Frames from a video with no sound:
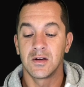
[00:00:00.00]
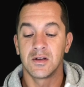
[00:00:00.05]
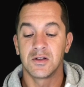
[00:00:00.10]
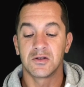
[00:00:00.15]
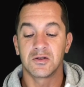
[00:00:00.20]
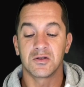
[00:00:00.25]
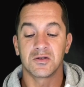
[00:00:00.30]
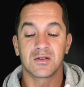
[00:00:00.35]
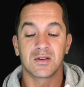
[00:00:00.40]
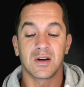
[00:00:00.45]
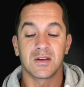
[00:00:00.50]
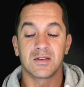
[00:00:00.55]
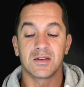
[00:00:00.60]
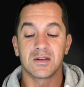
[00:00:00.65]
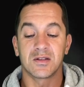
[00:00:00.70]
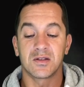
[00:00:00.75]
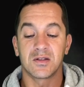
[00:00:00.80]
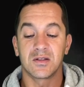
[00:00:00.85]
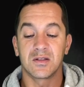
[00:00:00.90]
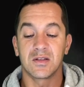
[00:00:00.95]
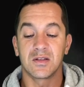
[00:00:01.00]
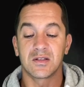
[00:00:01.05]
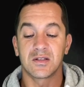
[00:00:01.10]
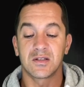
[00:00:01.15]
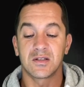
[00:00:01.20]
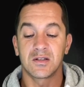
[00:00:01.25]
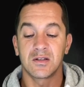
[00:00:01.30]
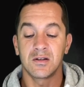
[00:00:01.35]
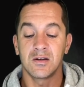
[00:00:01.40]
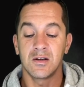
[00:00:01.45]
So it's got this this
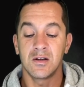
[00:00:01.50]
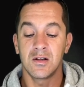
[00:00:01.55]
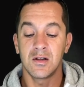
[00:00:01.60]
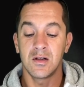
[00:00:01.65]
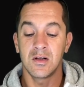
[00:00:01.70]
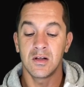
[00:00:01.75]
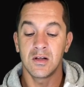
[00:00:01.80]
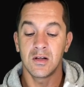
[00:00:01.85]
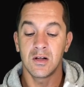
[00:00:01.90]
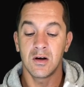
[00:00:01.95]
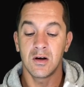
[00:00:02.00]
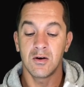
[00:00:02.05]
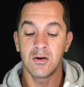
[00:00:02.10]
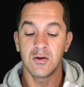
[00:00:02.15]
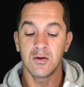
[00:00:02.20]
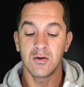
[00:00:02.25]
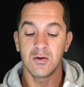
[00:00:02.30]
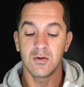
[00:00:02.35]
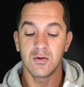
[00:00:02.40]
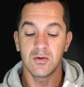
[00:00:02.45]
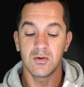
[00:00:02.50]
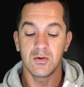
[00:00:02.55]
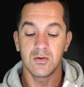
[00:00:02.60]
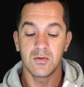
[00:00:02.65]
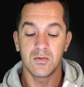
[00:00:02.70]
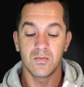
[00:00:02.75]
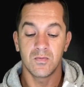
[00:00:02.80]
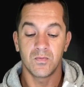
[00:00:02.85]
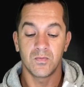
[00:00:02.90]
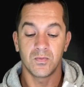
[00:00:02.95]

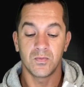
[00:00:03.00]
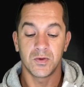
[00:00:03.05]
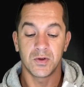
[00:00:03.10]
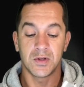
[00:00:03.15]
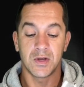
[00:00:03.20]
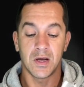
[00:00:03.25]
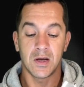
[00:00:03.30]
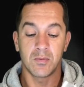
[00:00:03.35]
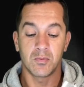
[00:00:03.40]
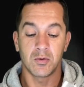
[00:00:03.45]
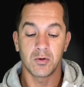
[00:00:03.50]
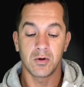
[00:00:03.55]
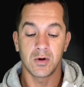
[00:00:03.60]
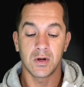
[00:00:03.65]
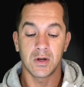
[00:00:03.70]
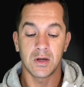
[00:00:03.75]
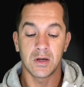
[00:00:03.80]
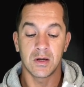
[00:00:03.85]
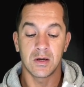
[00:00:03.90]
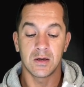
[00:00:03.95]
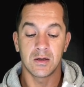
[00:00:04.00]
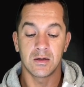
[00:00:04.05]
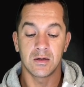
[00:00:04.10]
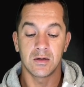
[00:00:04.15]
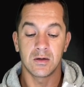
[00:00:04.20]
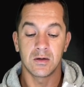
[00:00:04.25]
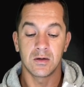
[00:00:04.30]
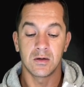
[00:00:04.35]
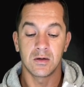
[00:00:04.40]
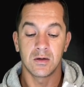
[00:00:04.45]
slow tapering
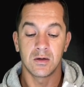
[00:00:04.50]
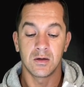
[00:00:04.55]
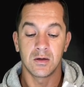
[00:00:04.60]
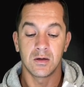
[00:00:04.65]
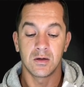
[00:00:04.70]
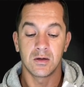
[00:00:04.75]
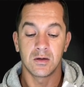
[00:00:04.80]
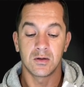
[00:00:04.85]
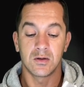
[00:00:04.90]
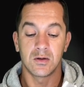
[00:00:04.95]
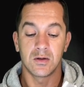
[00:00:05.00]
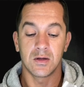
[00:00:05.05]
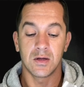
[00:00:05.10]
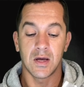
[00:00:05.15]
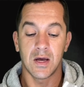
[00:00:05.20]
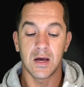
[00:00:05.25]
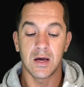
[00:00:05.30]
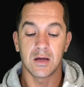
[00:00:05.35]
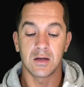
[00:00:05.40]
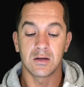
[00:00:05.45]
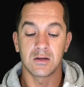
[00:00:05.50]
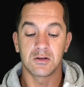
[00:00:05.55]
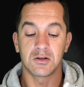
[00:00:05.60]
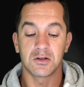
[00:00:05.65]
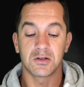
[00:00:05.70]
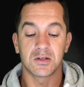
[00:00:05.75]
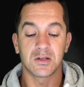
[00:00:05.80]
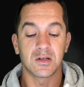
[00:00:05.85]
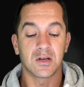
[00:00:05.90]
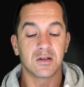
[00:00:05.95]
in to the end
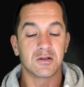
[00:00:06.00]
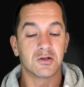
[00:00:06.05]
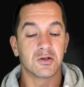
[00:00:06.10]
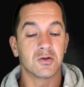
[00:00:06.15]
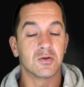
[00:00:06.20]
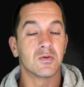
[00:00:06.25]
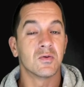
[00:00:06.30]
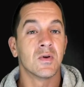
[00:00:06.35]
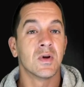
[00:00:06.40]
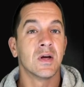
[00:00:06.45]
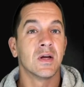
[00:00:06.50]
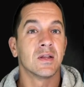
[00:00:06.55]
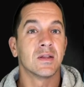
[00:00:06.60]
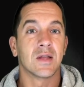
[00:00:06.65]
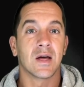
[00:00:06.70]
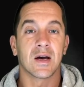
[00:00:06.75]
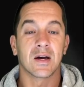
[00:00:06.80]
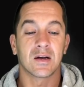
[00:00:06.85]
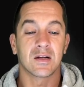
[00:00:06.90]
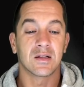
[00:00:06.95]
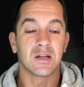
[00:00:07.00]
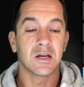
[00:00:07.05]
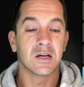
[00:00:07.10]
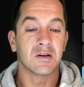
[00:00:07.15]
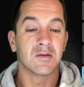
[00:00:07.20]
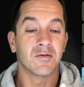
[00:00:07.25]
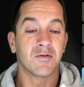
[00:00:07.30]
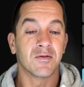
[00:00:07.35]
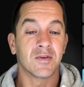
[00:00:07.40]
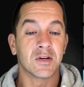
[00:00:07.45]
just to get you that
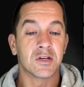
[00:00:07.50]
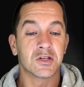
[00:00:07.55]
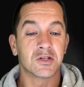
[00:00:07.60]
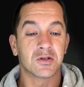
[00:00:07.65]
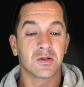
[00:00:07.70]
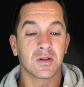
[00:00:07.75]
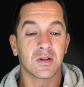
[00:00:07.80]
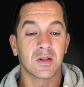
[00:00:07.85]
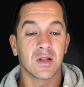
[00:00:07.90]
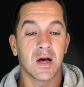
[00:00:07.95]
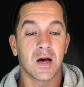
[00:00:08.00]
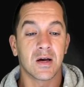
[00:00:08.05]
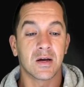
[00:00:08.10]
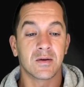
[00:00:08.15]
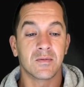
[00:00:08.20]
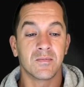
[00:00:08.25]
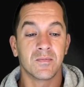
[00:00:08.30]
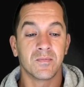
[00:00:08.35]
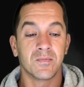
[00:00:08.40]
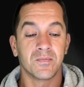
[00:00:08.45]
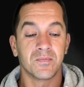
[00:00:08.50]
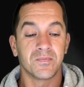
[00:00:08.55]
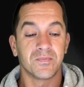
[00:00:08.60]
clean finish to the line.